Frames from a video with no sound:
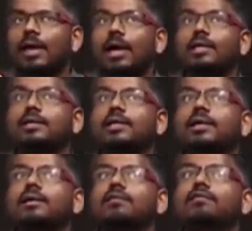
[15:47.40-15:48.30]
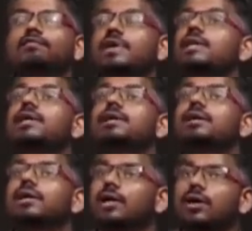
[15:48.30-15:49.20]
And there are very
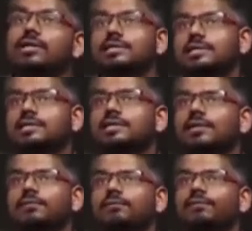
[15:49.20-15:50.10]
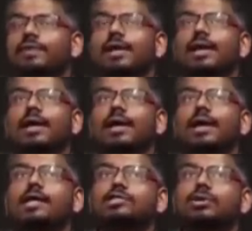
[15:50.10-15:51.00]
clear records
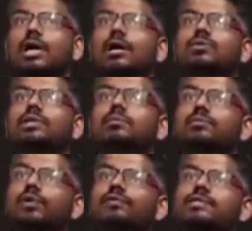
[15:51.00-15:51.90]
as to how they moved